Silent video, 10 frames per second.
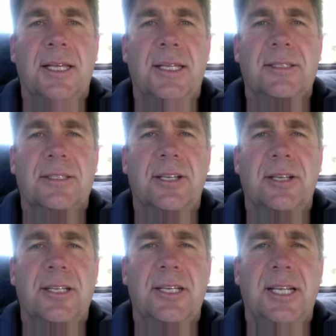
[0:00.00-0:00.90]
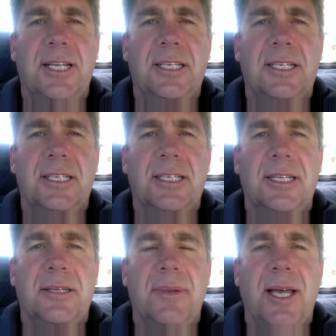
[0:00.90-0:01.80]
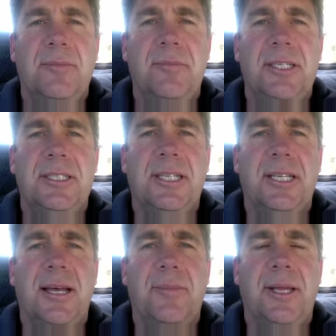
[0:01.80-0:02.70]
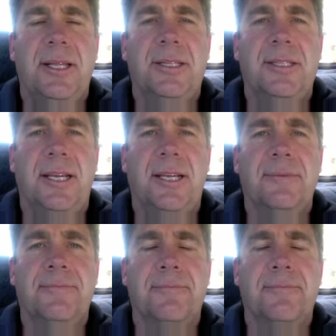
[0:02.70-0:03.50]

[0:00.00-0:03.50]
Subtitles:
it's certainly made me sit up and think.